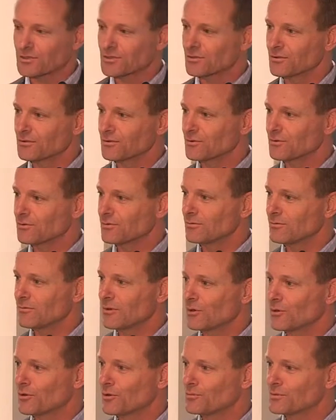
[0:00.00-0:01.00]
to
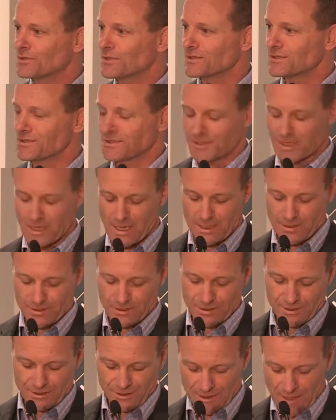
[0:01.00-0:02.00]
welcome to the stage
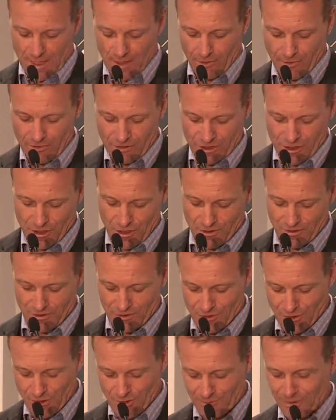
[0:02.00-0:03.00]
the star of the show,
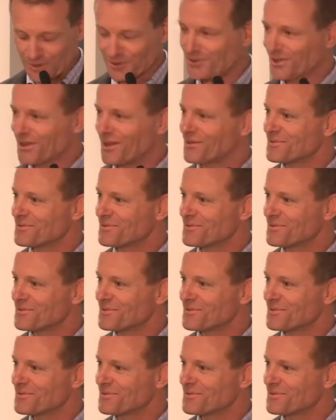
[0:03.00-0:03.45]
Simon,